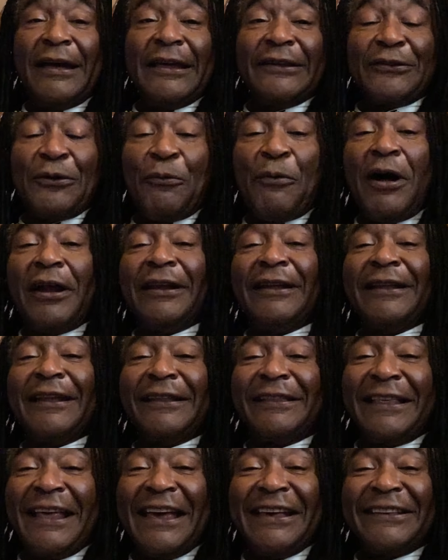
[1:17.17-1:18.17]
So one of the
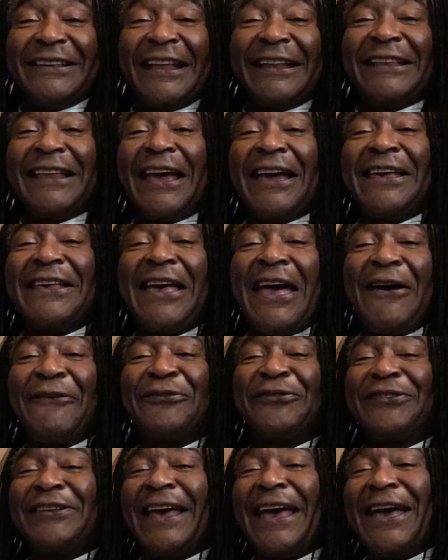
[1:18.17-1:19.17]
things that they have
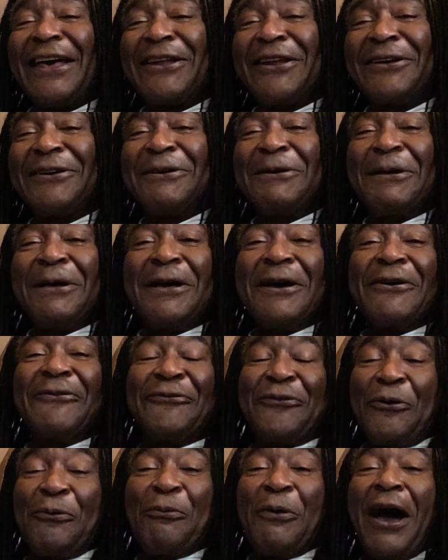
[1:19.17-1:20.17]
said
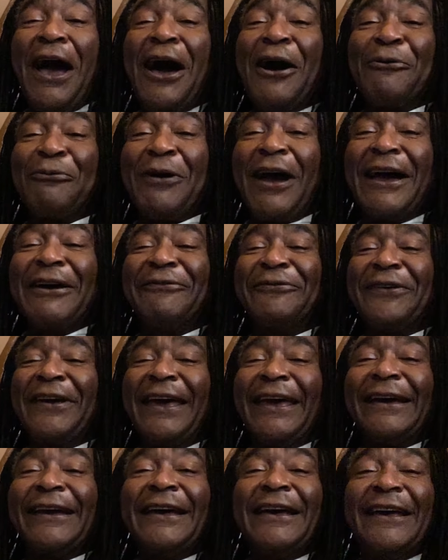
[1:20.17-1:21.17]
for a while, right,
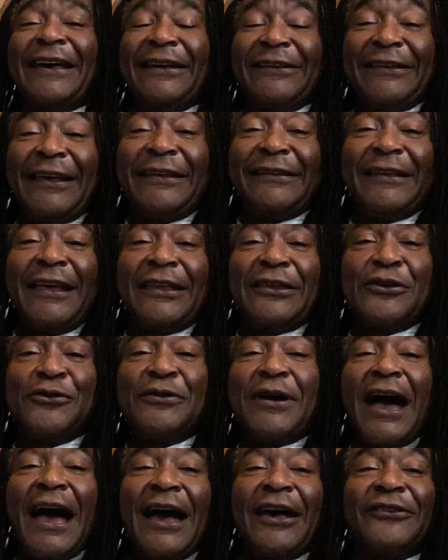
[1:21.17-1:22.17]
Vic, is they said, you
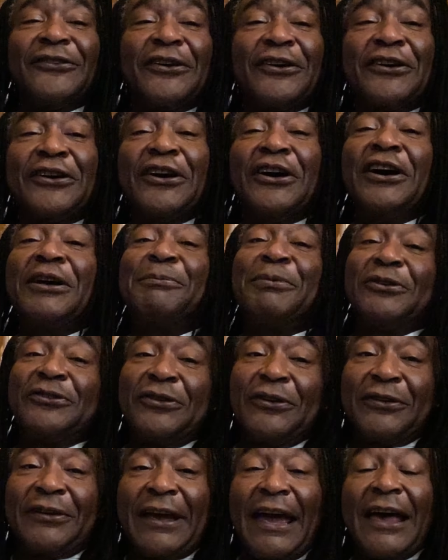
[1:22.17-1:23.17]
guys are good, but
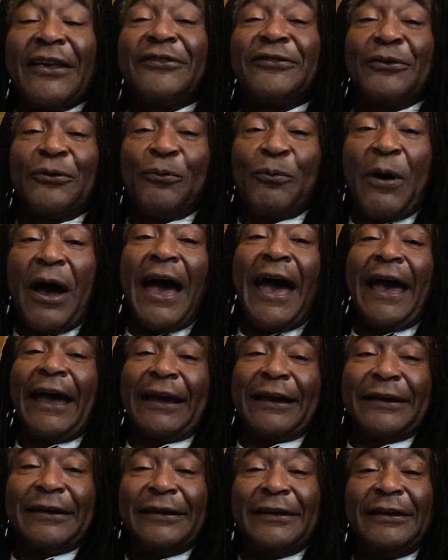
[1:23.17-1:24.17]
your guests are
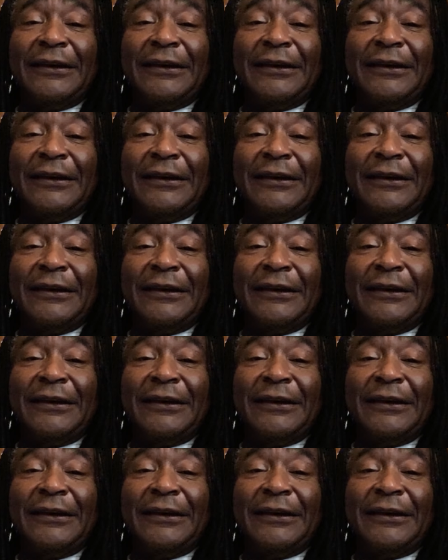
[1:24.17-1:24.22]
whack.